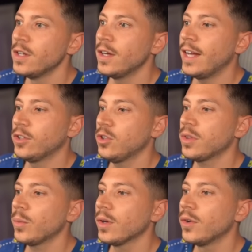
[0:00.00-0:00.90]
And to do that,
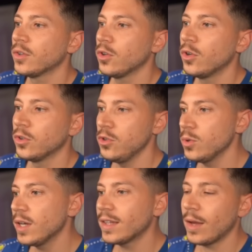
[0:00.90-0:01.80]
we're going to go to
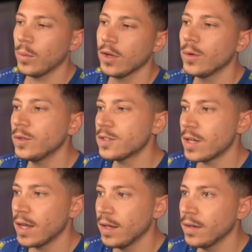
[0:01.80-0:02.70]
NuGet and we're going to
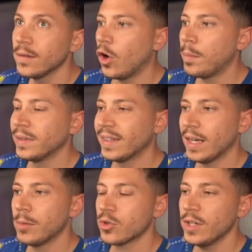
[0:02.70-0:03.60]
say
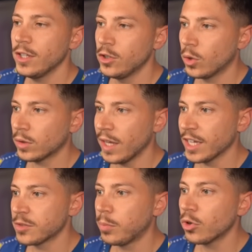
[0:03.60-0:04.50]

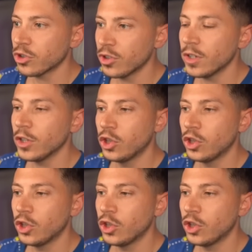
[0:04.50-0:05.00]
OpenTelemetry.exporter.